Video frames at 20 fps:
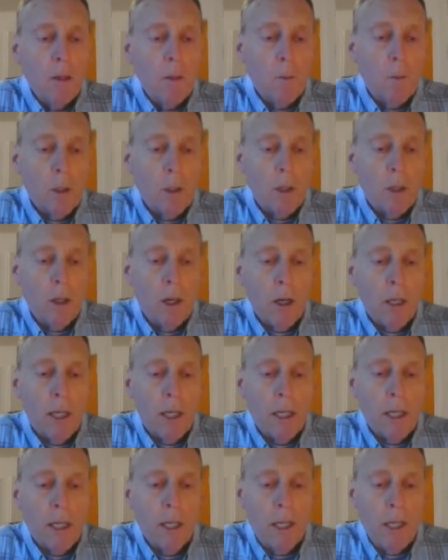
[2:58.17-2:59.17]
We're
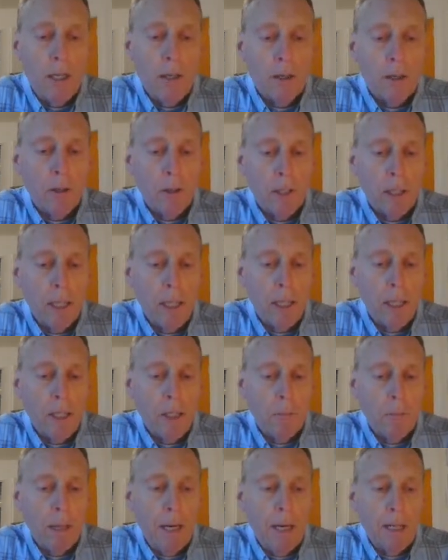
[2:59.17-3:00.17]
talking here again
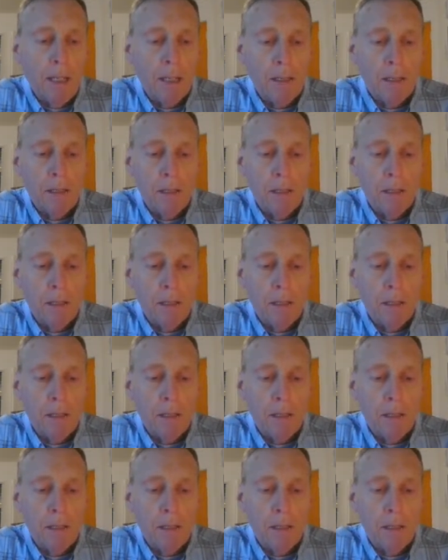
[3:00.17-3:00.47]
about